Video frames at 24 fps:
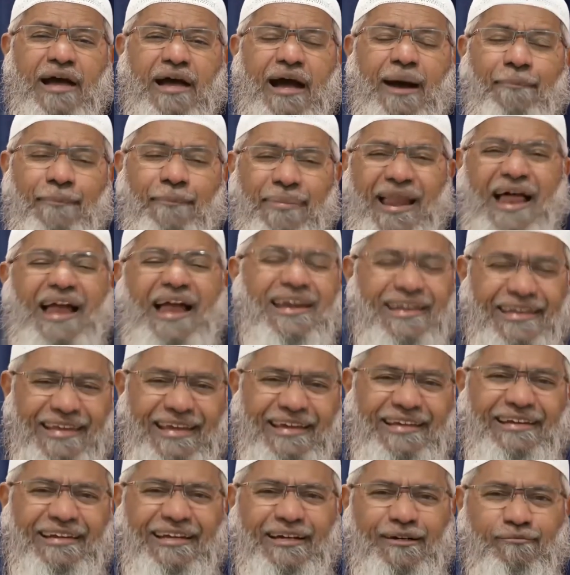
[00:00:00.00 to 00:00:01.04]
a plant
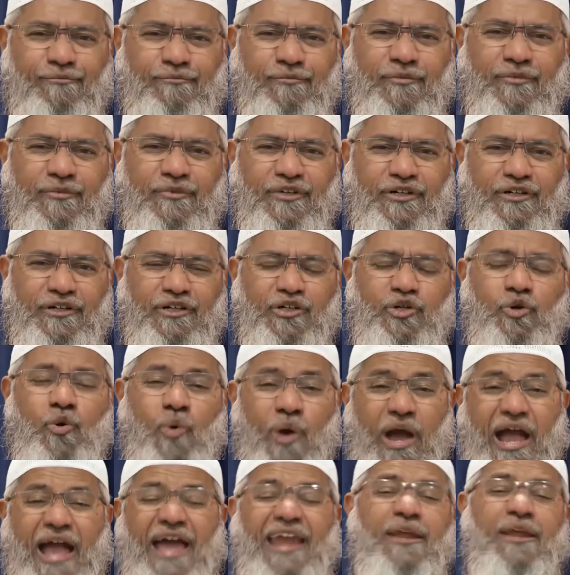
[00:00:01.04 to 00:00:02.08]
kingdom to
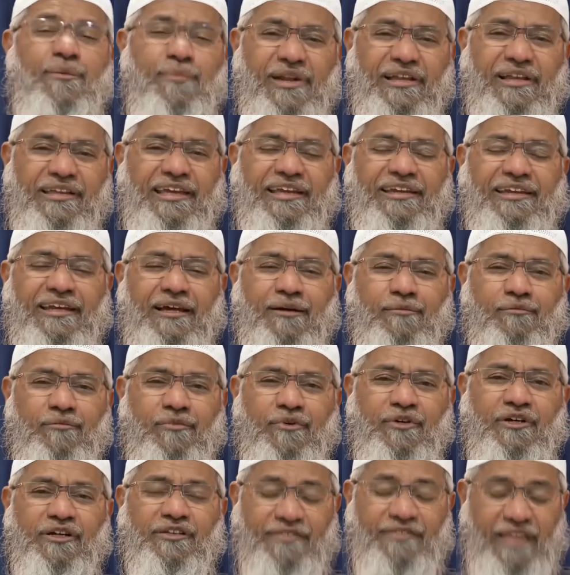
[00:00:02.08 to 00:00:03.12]
an animal
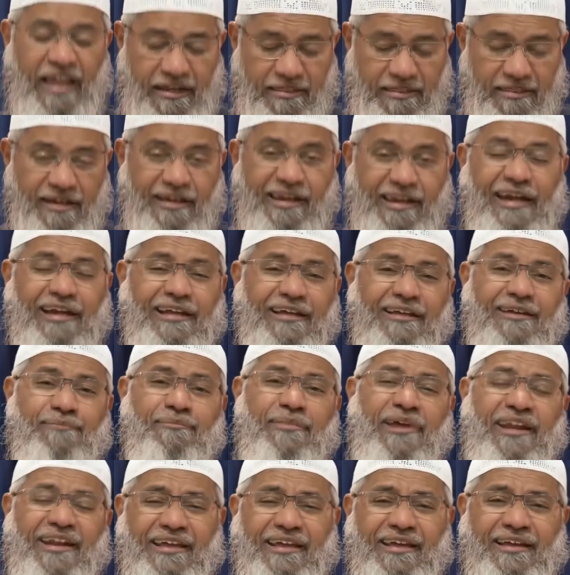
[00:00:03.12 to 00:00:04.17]
kingdom. That's a greater
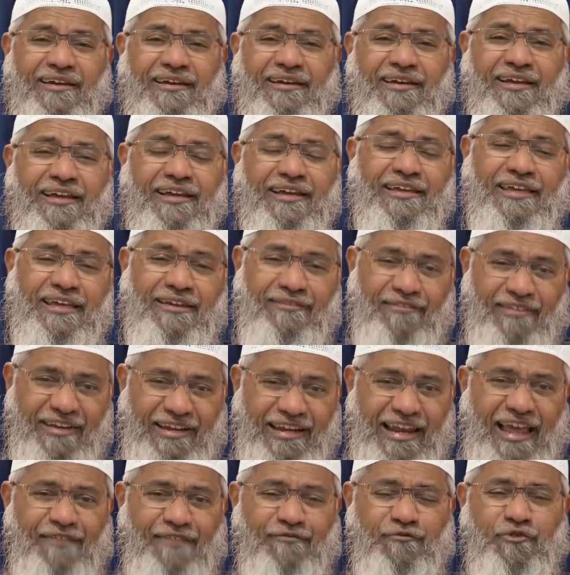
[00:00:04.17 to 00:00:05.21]
miracle. Giving
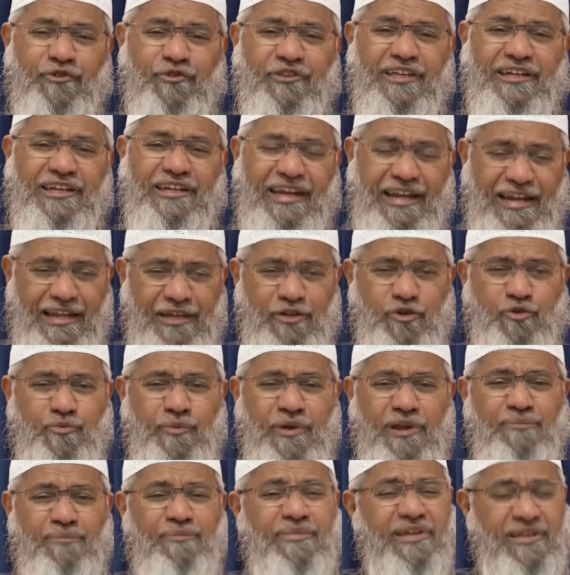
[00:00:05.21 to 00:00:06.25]
life to the dead, a
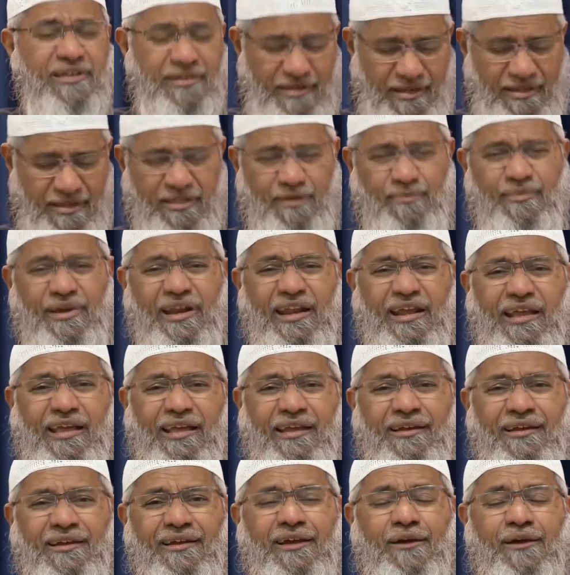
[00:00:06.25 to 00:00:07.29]
human being, is a
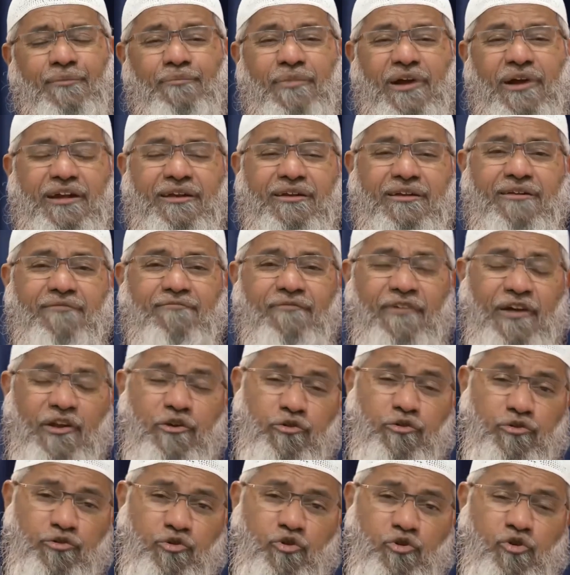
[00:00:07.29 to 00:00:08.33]
miracle. But when
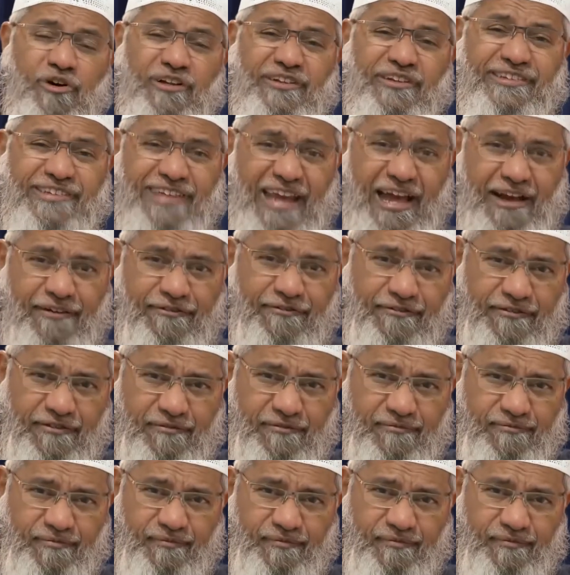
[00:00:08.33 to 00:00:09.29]
you throw a staff,